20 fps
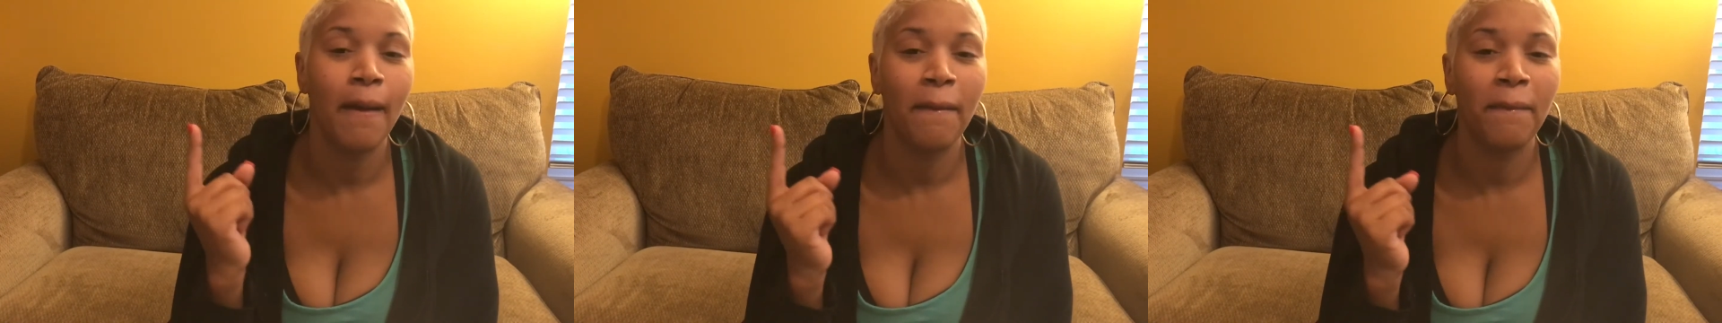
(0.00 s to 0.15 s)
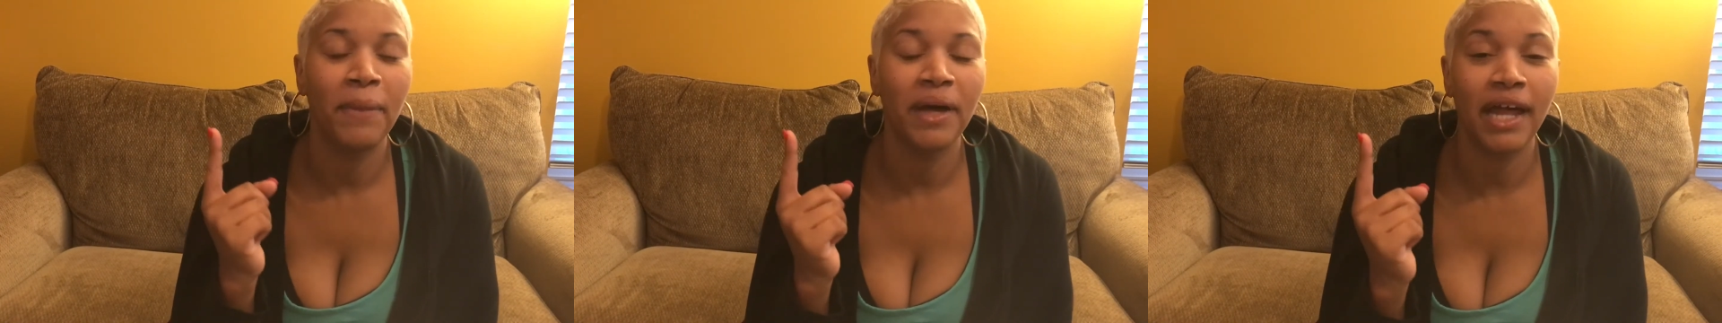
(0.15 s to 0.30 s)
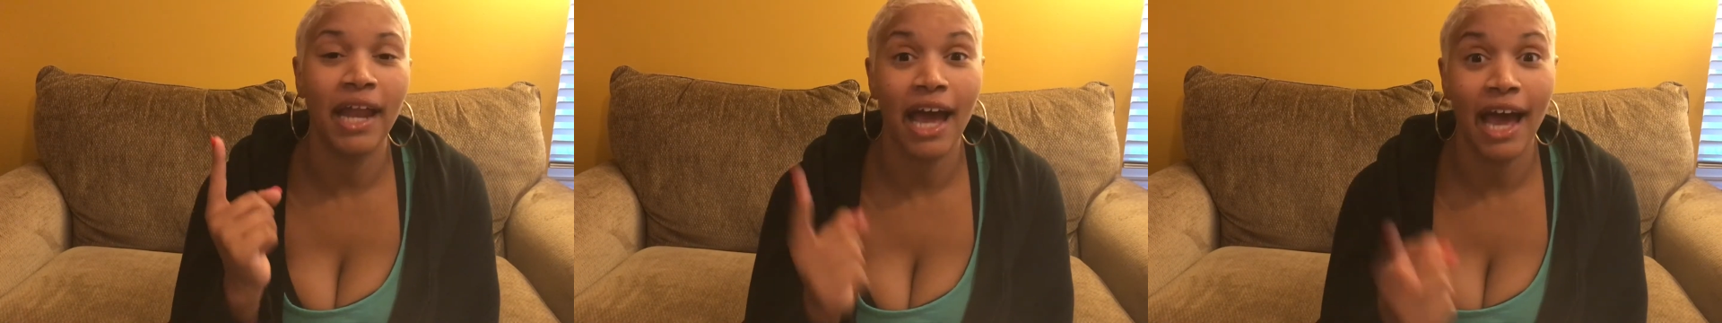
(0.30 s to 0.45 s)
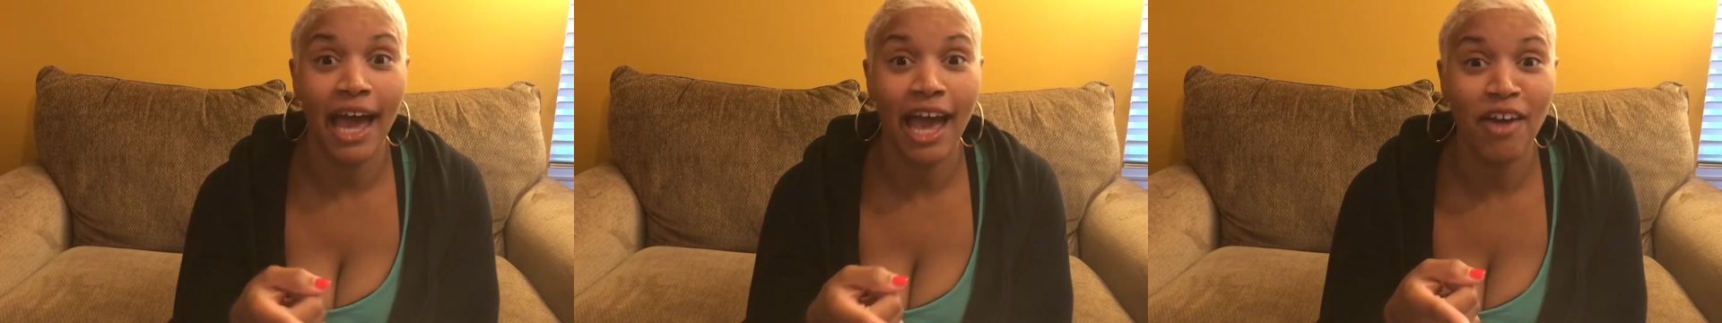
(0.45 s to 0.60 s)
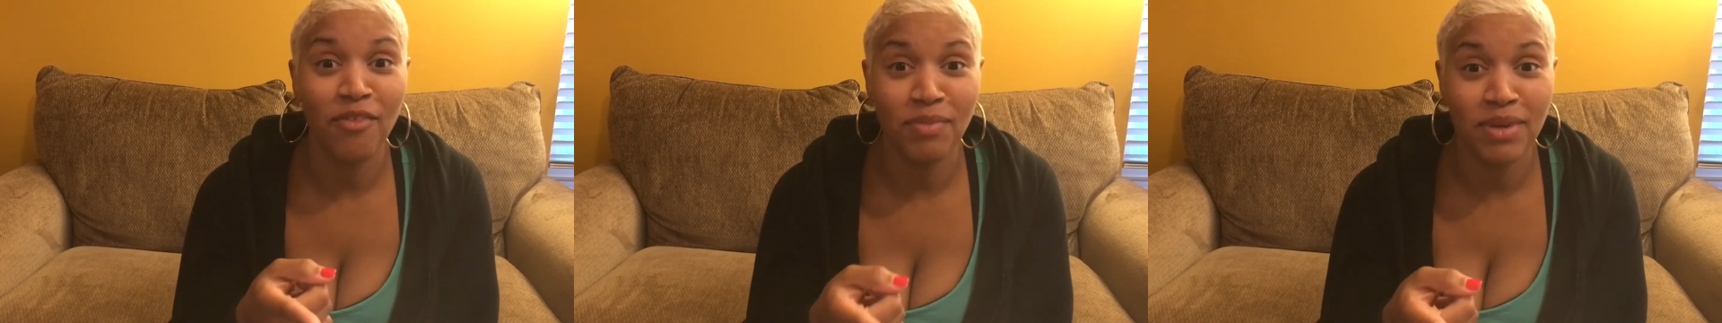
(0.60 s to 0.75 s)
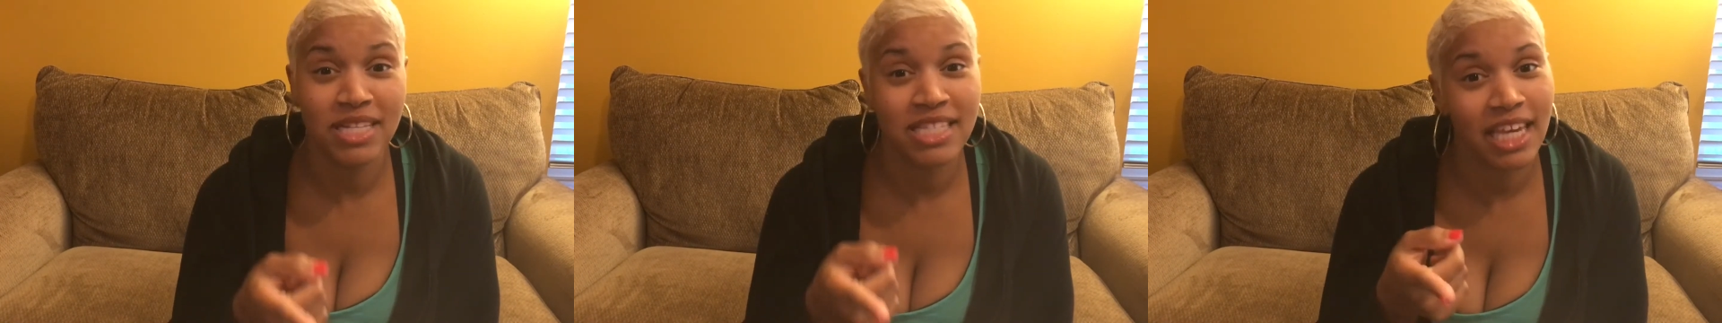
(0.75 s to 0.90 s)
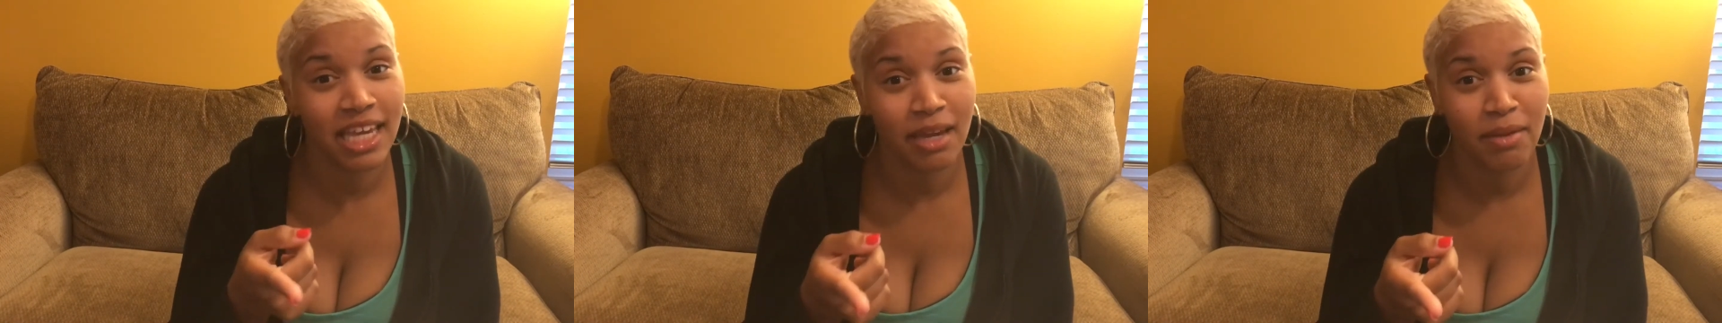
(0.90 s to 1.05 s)
But I have
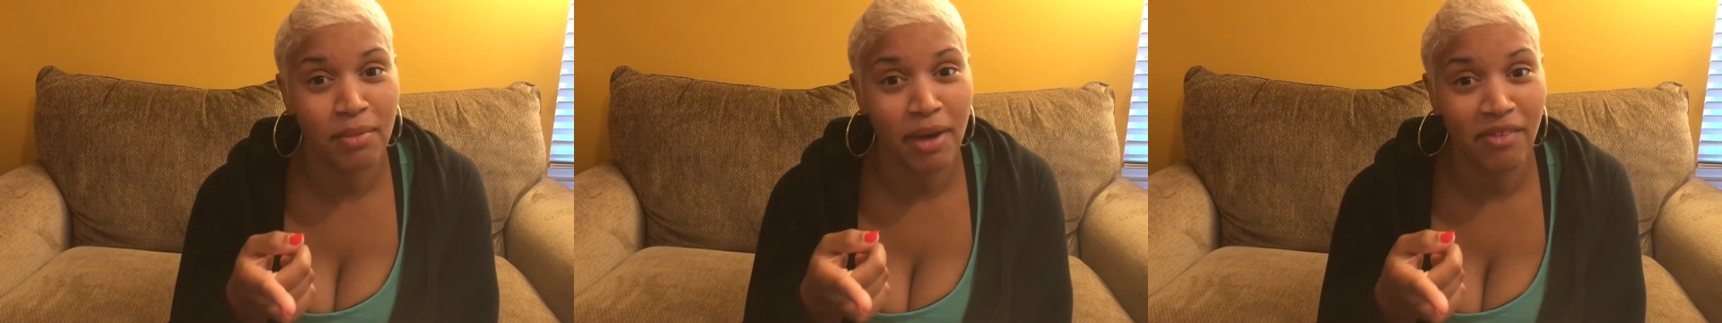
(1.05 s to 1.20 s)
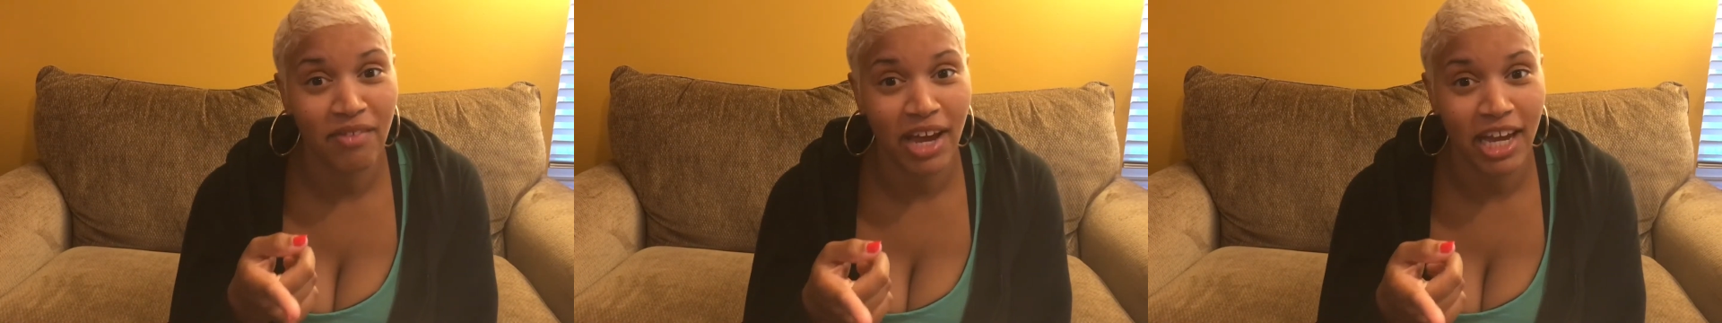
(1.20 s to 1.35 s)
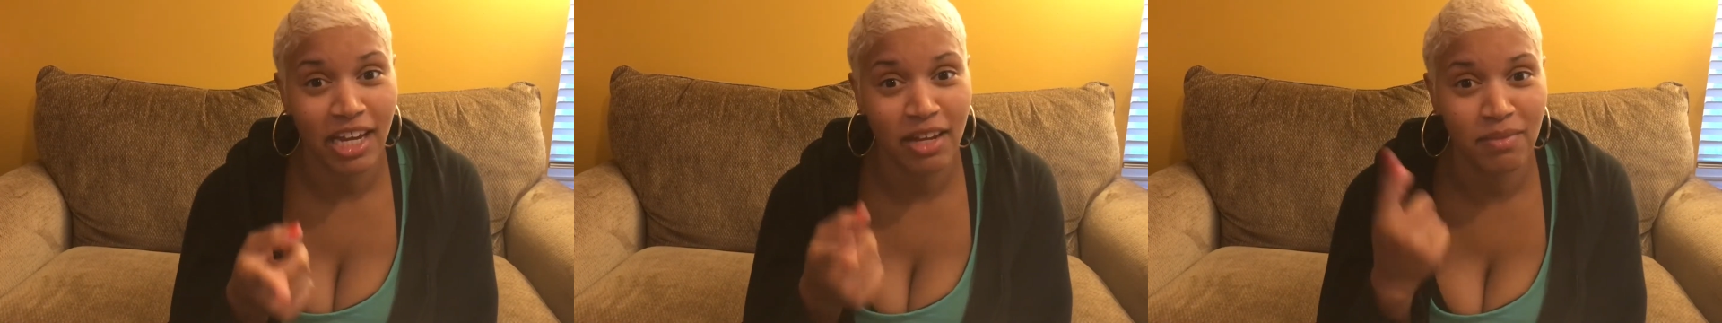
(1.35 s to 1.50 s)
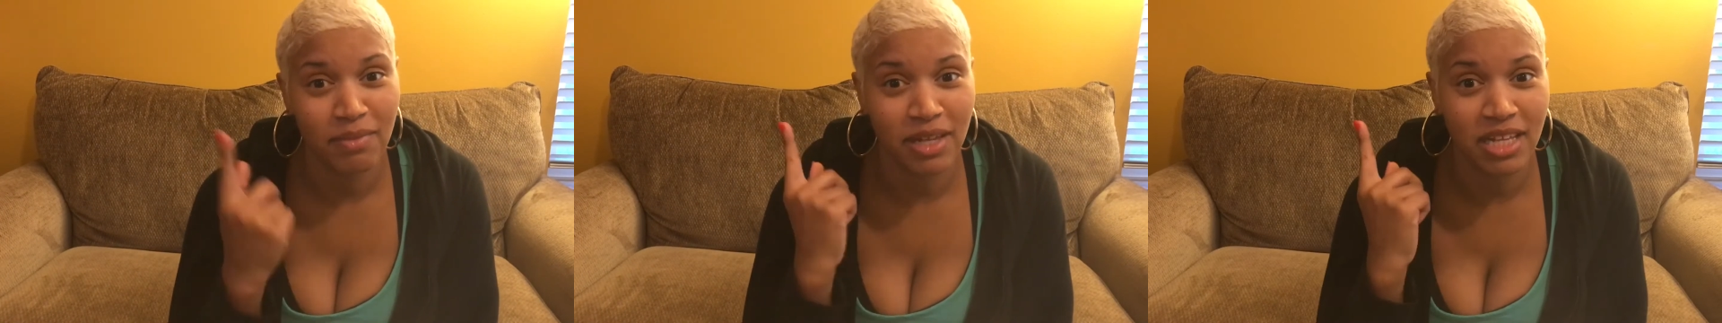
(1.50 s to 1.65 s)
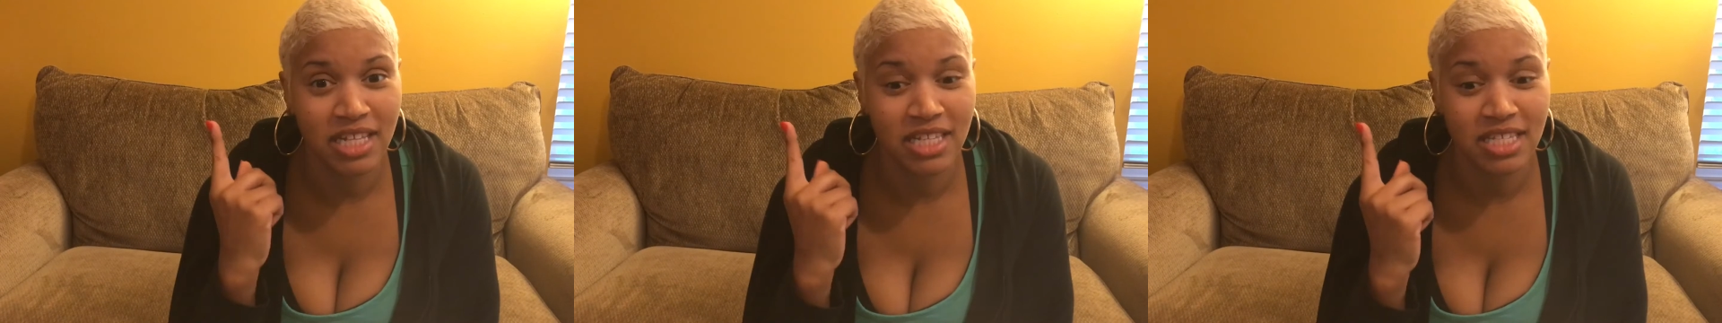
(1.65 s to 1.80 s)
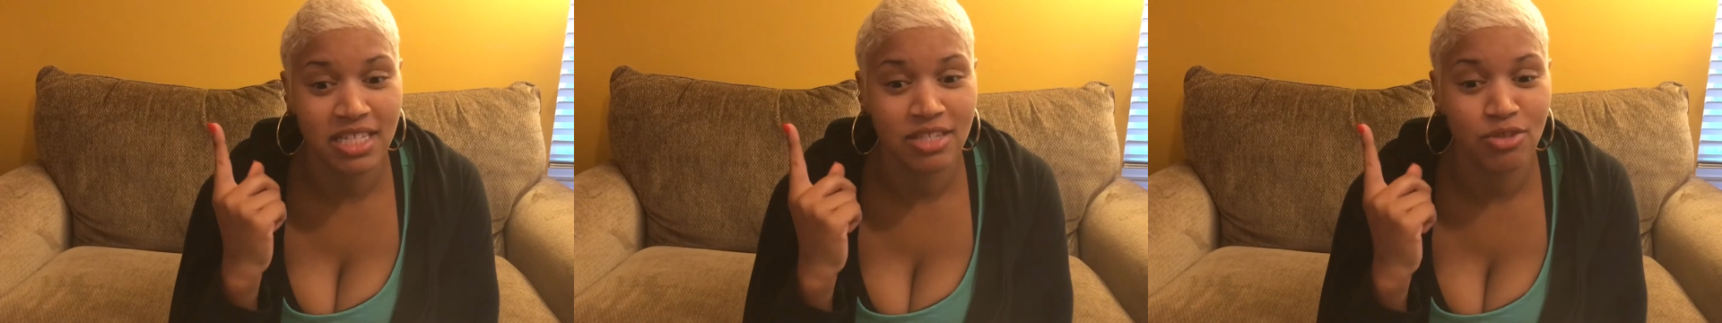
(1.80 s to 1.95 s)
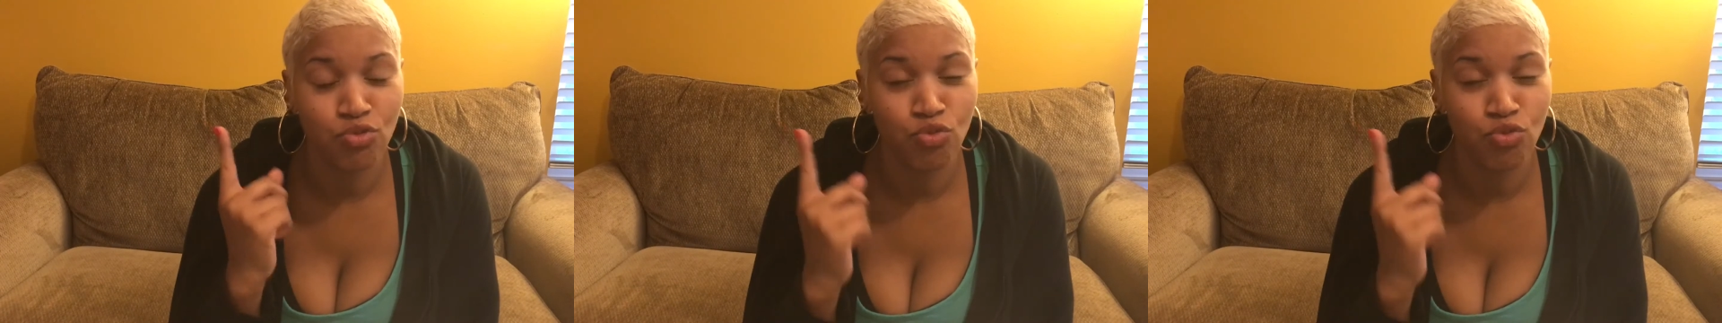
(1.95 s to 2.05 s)
been taking my vitamins